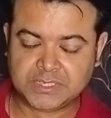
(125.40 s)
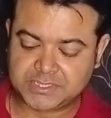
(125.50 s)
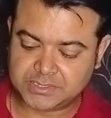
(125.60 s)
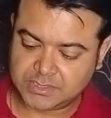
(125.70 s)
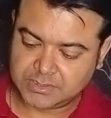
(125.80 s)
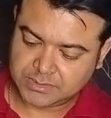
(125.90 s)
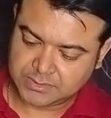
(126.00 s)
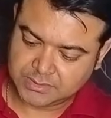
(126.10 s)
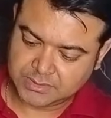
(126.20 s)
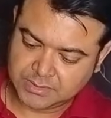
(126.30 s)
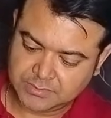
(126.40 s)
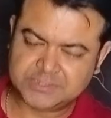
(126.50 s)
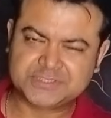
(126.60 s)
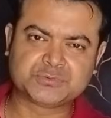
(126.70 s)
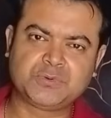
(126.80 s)
liter,
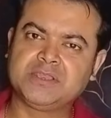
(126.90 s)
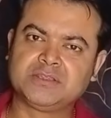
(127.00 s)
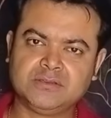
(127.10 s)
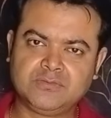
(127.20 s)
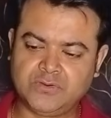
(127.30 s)
which is quite good